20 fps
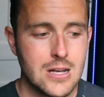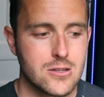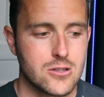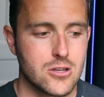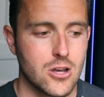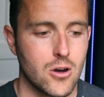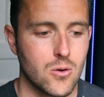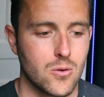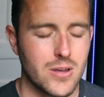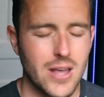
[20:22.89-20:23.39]

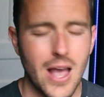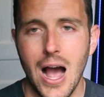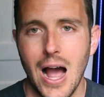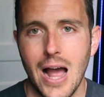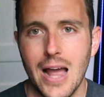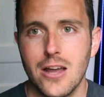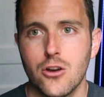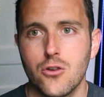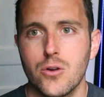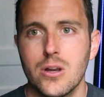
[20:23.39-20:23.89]
So yeah,
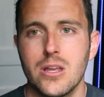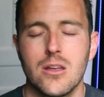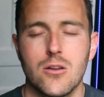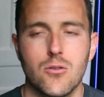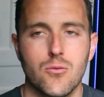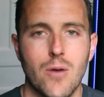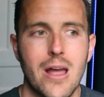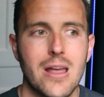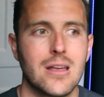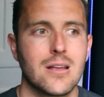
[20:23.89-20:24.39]
I agree
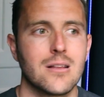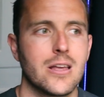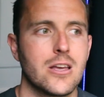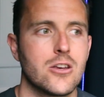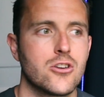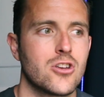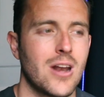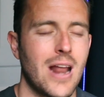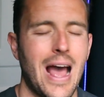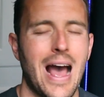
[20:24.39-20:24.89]
that
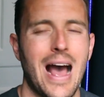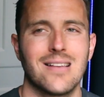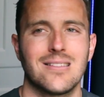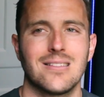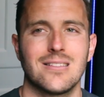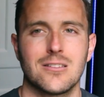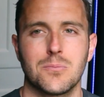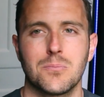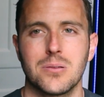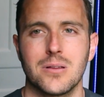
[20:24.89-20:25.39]
regulation has
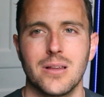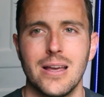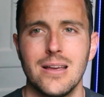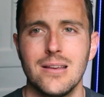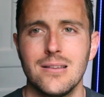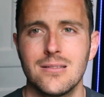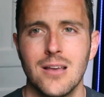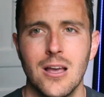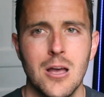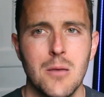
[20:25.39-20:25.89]
its
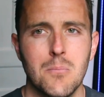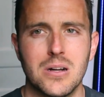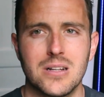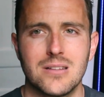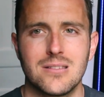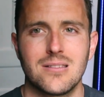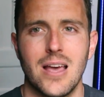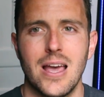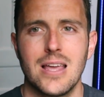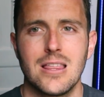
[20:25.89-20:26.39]
place,
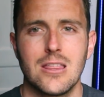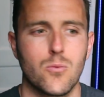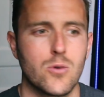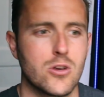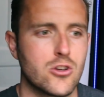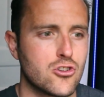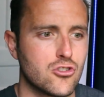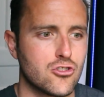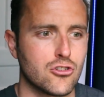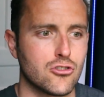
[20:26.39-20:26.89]
but saying that we
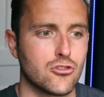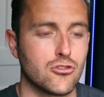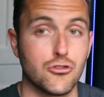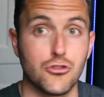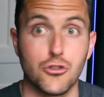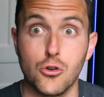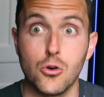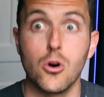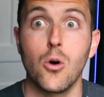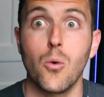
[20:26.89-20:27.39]
should just
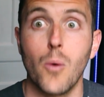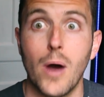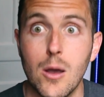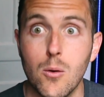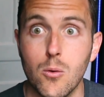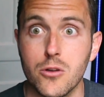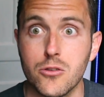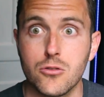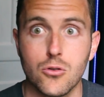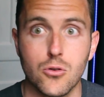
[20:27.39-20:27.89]
do away
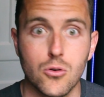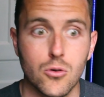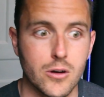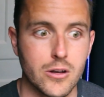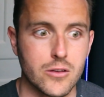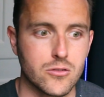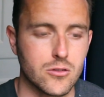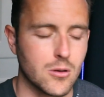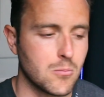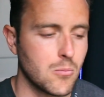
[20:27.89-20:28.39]
with
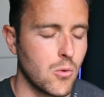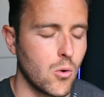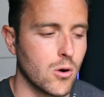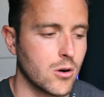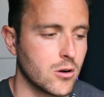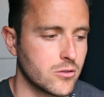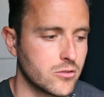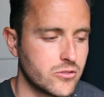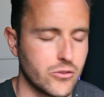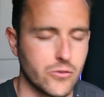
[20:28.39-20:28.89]
tourism
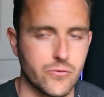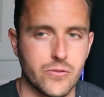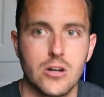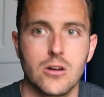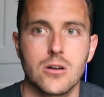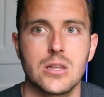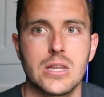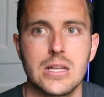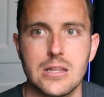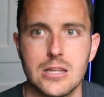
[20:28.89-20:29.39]
or
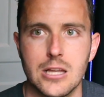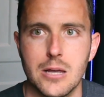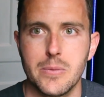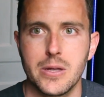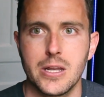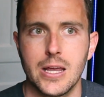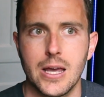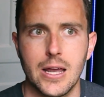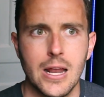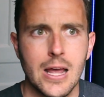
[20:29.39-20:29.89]
severely
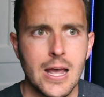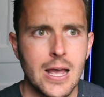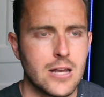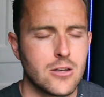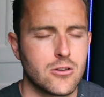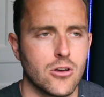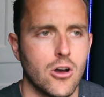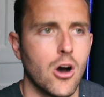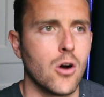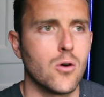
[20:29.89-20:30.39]
limit it
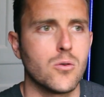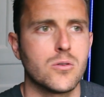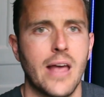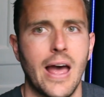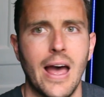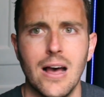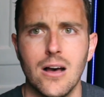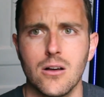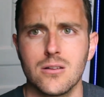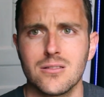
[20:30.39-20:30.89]
to
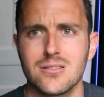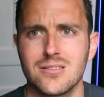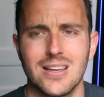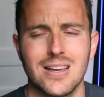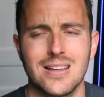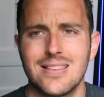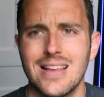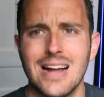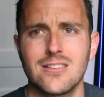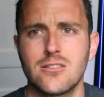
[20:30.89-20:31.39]
hotels.
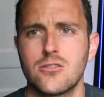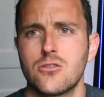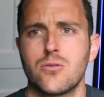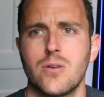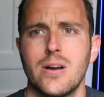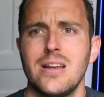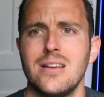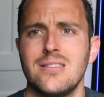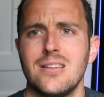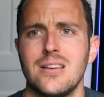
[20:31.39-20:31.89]
Like that's
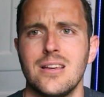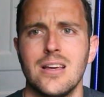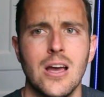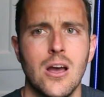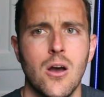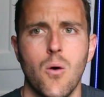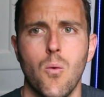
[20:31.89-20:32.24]
crazy.